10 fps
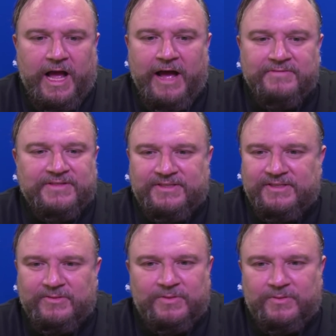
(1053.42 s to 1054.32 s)

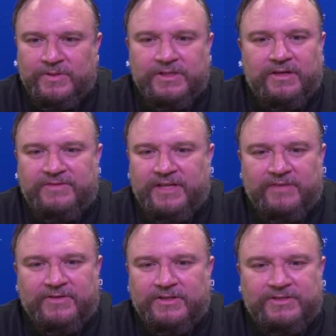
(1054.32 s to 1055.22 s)
Obviously, we'd love to
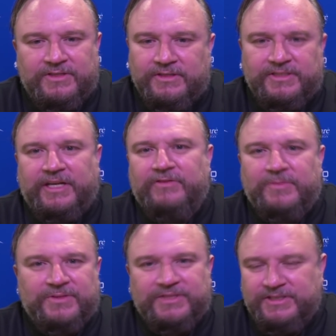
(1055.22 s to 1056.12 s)
have all stars at
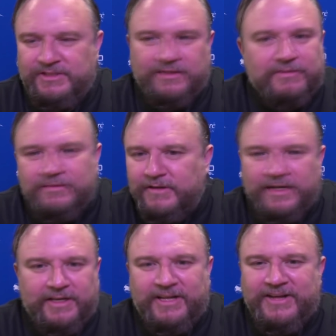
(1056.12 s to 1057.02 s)
every position,
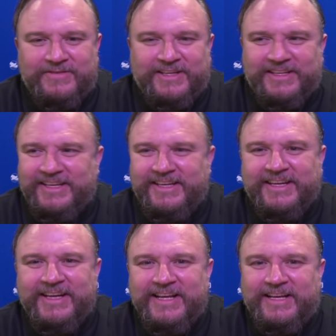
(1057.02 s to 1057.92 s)
right? I mean, like,
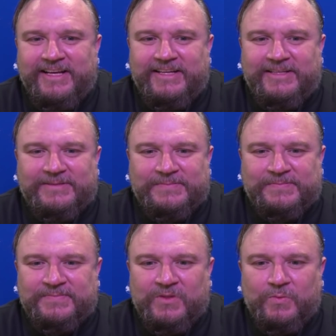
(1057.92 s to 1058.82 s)

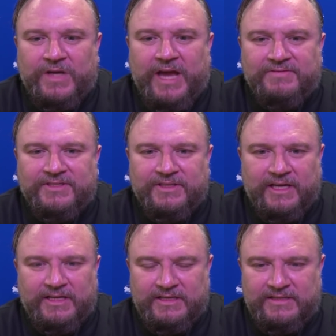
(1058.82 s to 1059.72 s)
we have to,
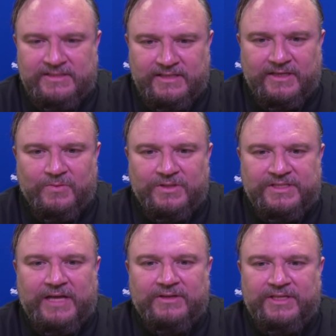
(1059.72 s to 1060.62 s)
like, see
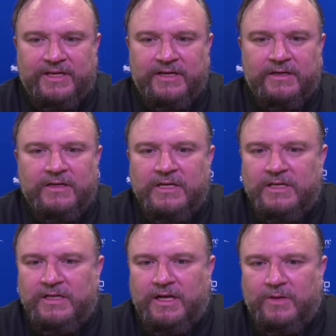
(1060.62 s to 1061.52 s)
what's out there.
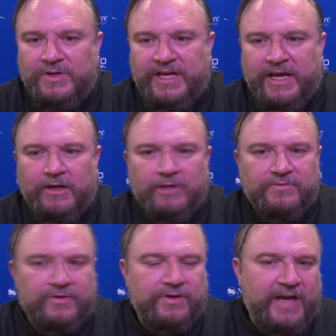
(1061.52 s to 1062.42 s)
We can't
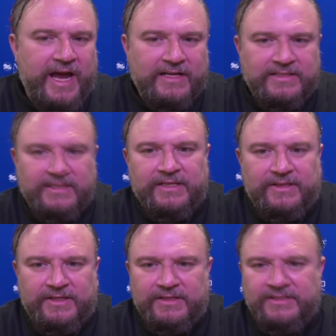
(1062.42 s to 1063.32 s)
overreact to
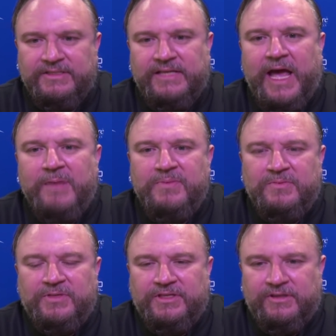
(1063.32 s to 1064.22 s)
anything that just
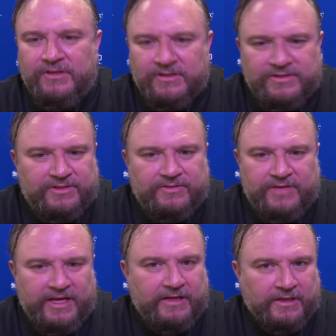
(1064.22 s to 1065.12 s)
happened, but you can also
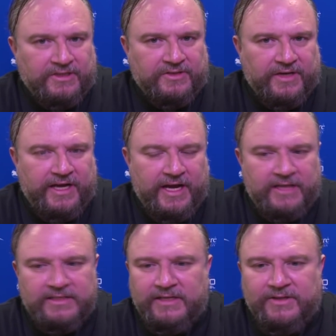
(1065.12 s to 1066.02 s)
can't
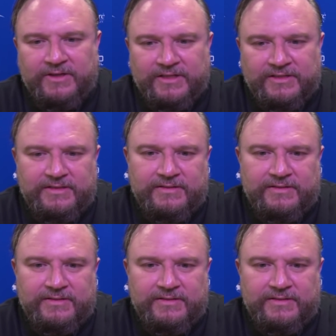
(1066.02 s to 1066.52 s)
underreact. I know